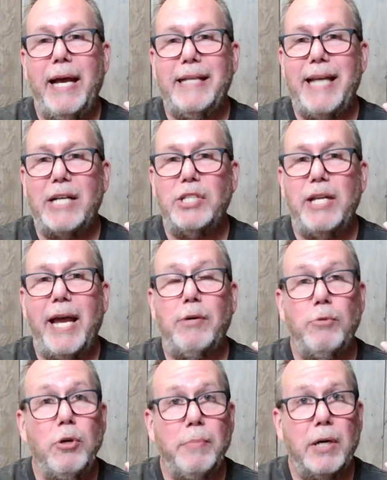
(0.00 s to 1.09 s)
has actually had
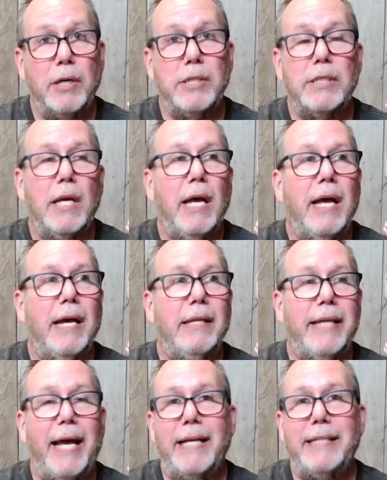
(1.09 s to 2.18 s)
rumors
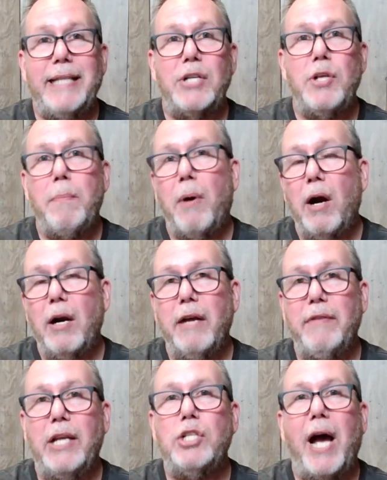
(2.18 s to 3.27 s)
that it's actually part
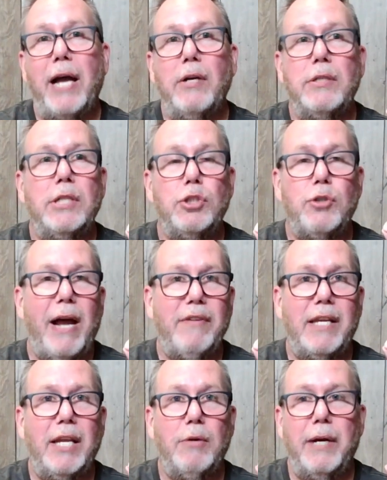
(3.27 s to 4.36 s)
of a child
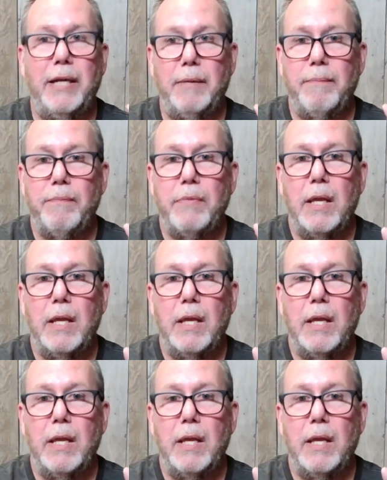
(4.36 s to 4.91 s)
trafficking ring.